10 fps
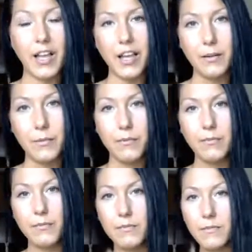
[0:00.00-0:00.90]

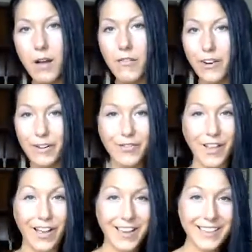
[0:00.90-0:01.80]
am afraid of
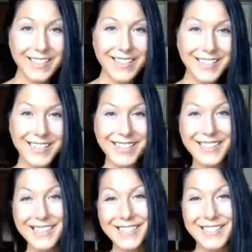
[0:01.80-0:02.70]
flying.
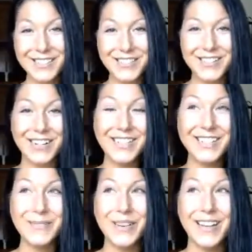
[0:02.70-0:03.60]
That's so
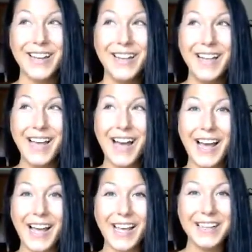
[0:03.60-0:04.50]
strange, but
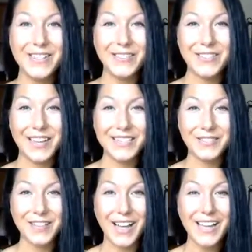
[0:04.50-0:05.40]
I don't like to
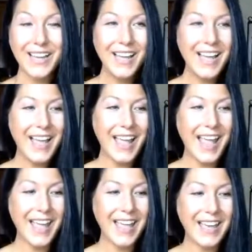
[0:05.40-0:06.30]
fly.
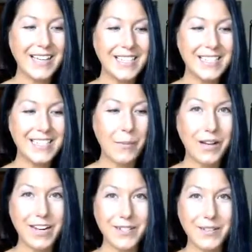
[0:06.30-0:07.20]

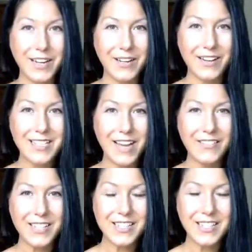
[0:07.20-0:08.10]
But I do it anyways,
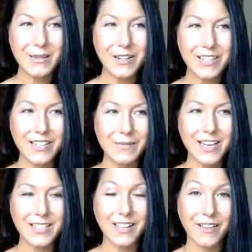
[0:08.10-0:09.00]
obviously, especially
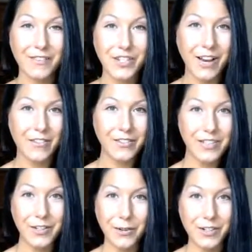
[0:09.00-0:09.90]
because I love to travel.
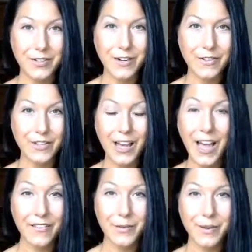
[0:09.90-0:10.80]
And in order to travel, I
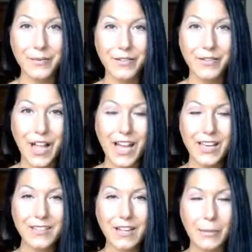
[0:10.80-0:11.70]
have to be able to
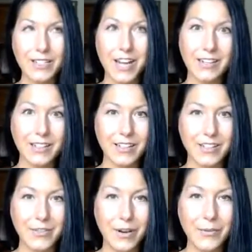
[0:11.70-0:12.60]
fly. I mean, technically
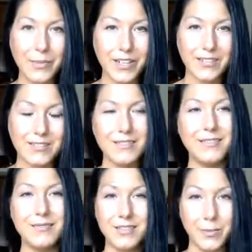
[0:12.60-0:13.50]
you don't, but
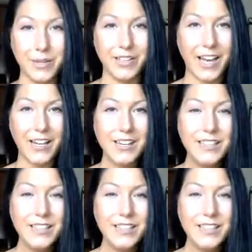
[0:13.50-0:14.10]
to me, yeah.